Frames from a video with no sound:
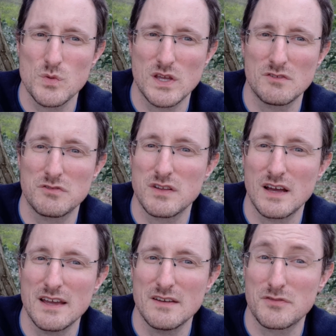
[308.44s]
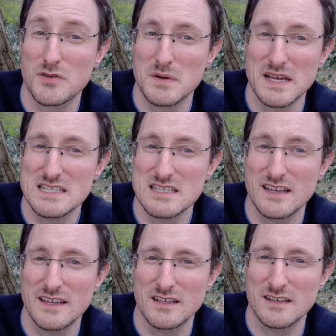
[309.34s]
we can fly from places
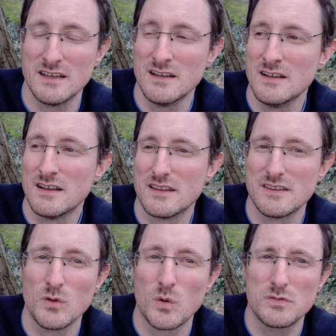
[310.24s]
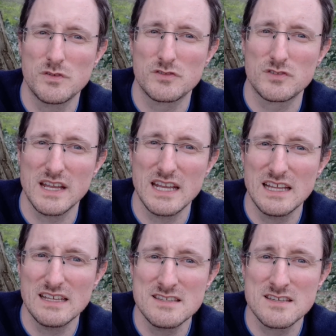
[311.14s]
like in the north of
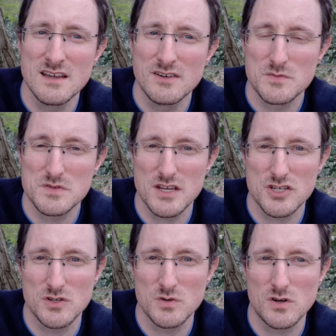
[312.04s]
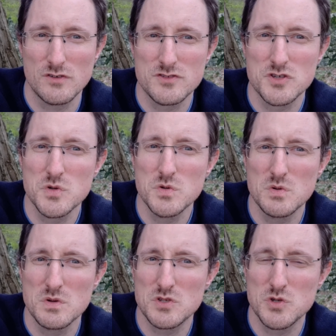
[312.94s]
Greenland, from Station North to
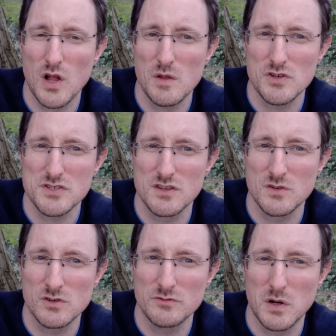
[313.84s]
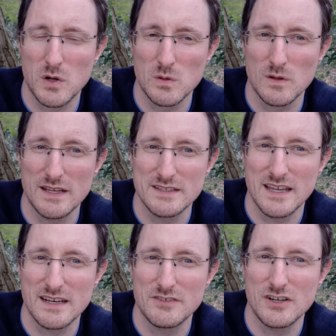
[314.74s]
almost the North Pole, and
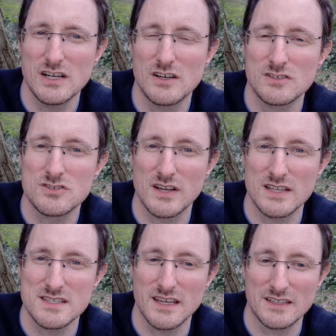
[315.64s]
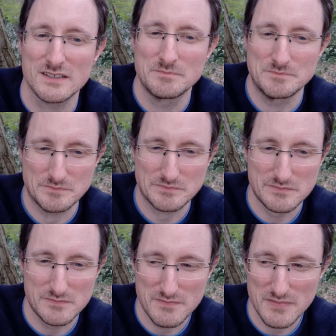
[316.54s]
get a very long transect.
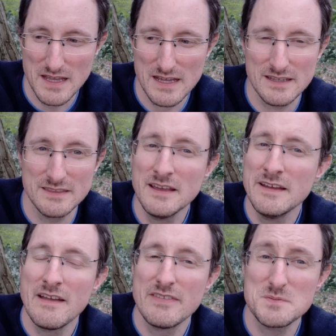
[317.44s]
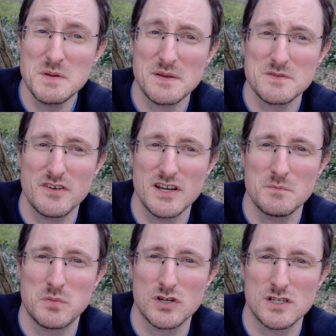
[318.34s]
And this becomes very
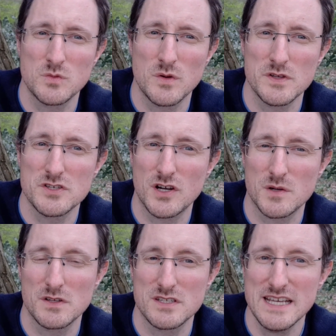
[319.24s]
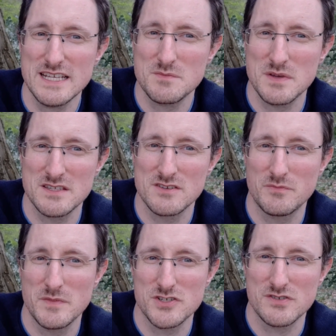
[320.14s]
important when we talk about the next means of
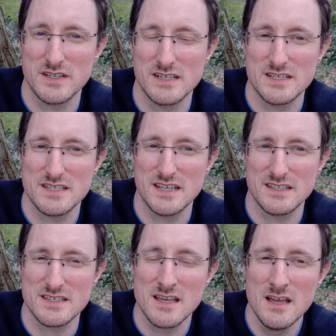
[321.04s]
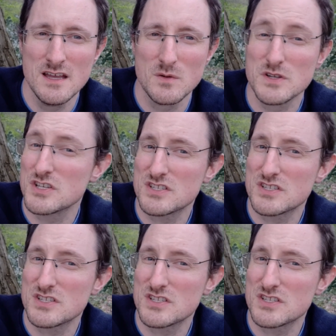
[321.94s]
measuring ice thickness, which is